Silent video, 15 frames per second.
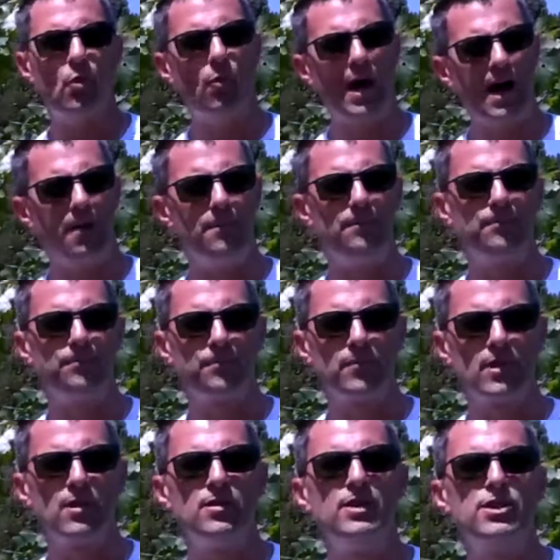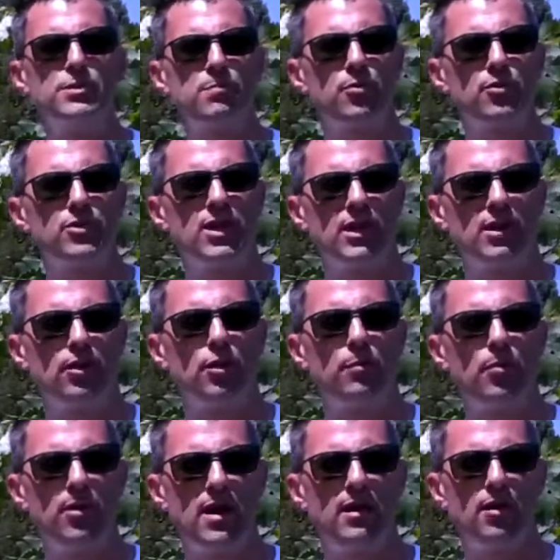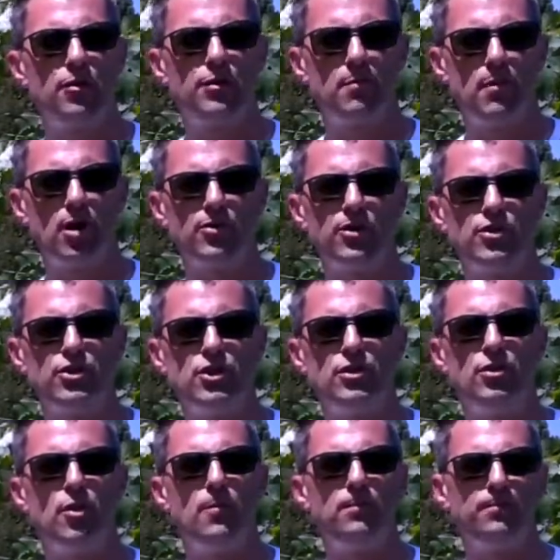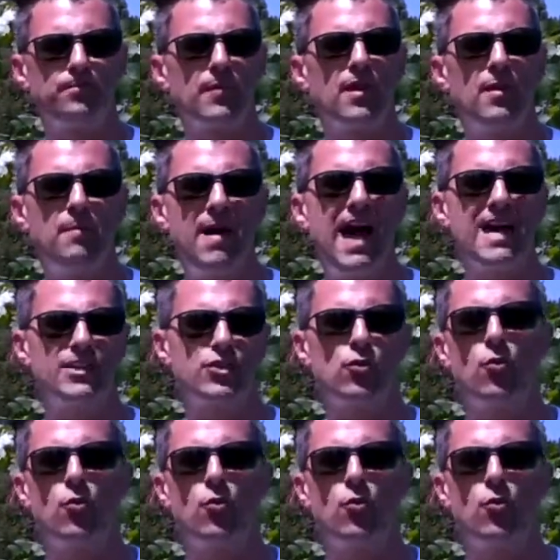Wow, this particular Brunello di Montalcino packs